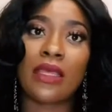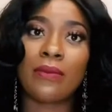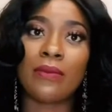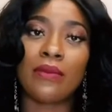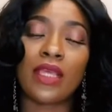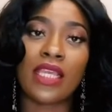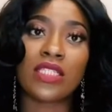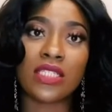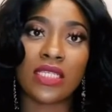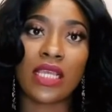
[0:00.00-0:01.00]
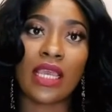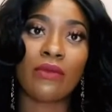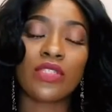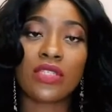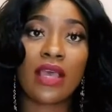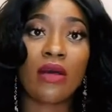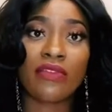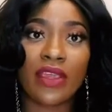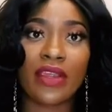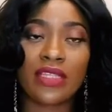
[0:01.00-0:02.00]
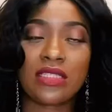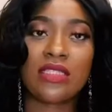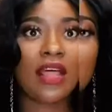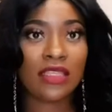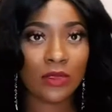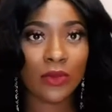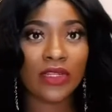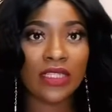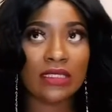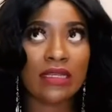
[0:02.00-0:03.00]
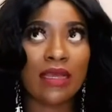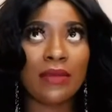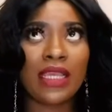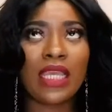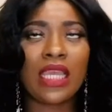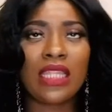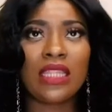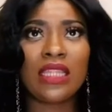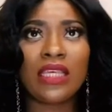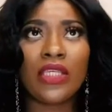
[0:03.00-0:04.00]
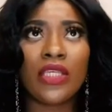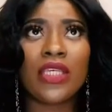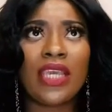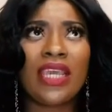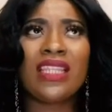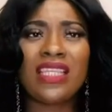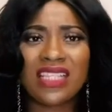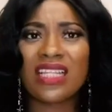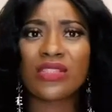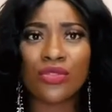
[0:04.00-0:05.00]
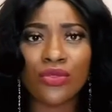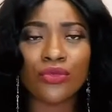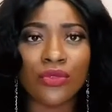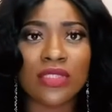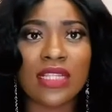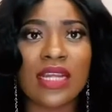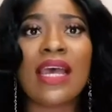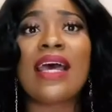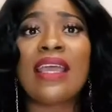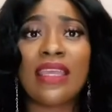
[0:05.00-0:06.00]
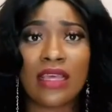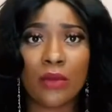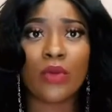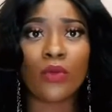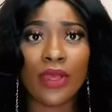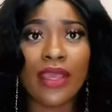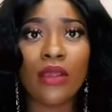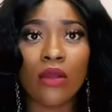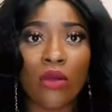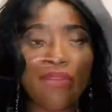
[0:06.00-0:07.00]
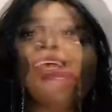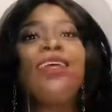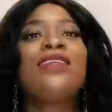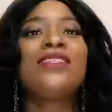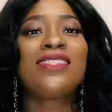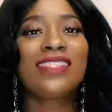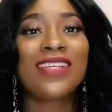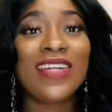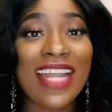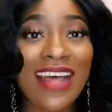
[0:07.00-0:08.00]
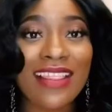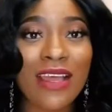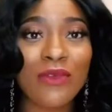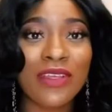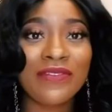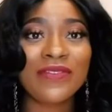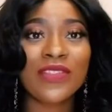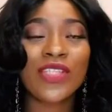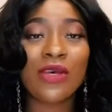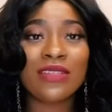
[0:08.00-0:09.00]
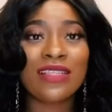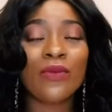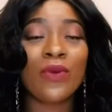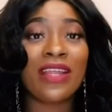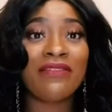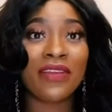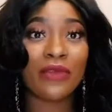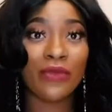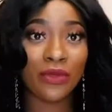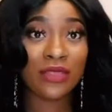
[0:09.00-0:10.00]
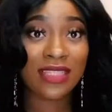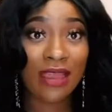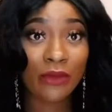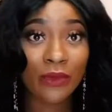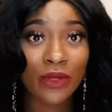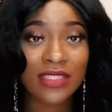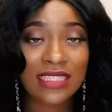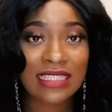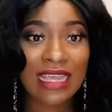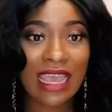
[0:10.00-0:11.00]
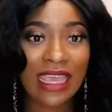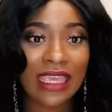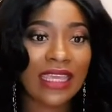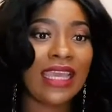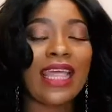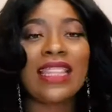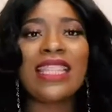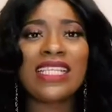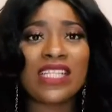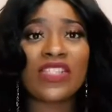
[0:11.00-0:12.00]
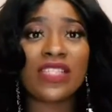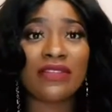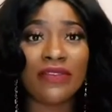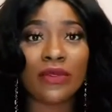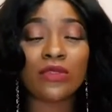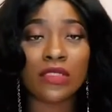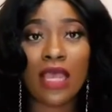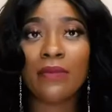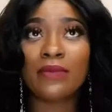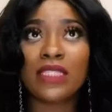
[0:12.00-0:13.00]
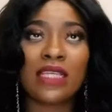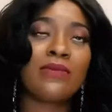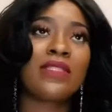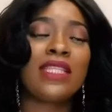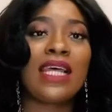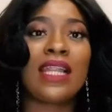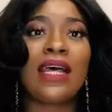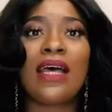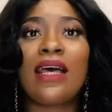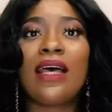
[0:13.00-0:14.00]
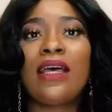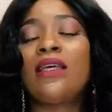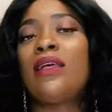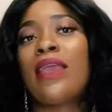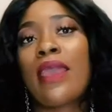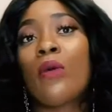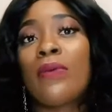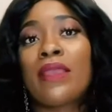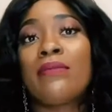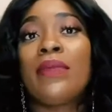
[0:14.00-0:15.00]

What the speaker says: HCA, which is the healthcare assistant. At this point in time, like in the UK, these are the two routes that I am aware of. So now that we've chosen whatever route that we want to take, these are just a few tips that are helping me